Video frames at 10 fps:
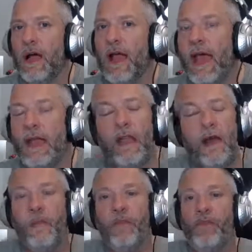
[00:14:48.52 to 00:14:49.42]
And
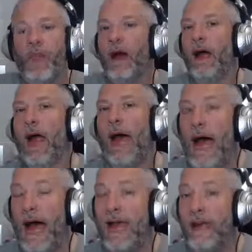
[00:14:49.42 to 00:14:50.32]

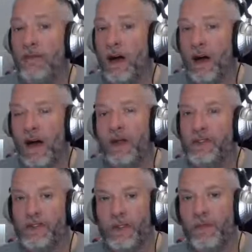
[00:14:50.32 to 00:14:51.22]
I
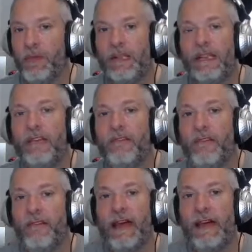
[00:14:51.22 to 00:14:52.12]
honestly
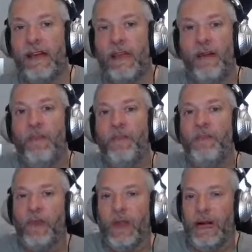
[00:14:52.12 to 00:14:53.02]
believe that
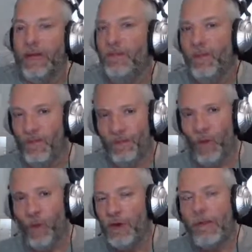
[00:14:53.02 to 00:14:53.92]

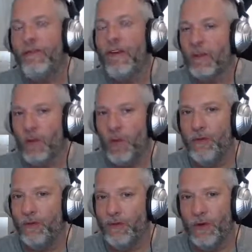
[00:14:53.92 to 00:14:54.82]
one of my favorite
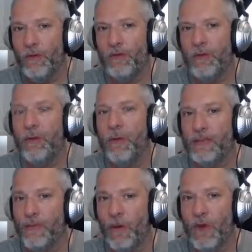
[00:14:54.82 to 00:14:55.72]
quotes is from the
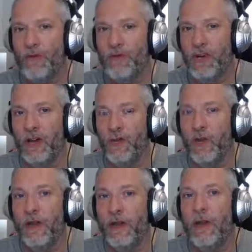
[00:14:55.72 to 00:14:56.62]
basketball coach, John
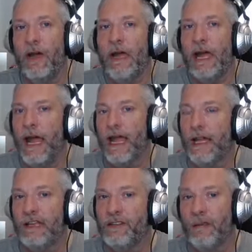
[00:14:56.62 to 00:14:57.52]
Wooden. And
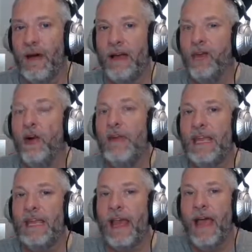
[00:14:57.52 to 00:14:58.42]
it's about,
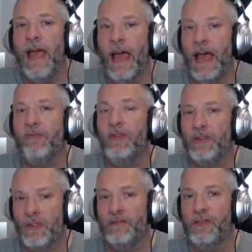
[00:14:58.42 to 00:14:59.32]
nobody ever
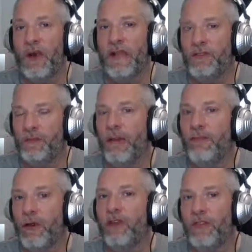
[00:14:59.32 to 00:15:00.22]
achieves greatness by
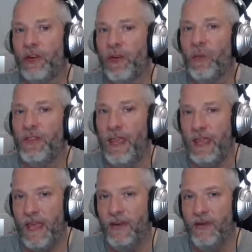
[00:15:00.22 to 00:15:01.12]
focusing on what they can't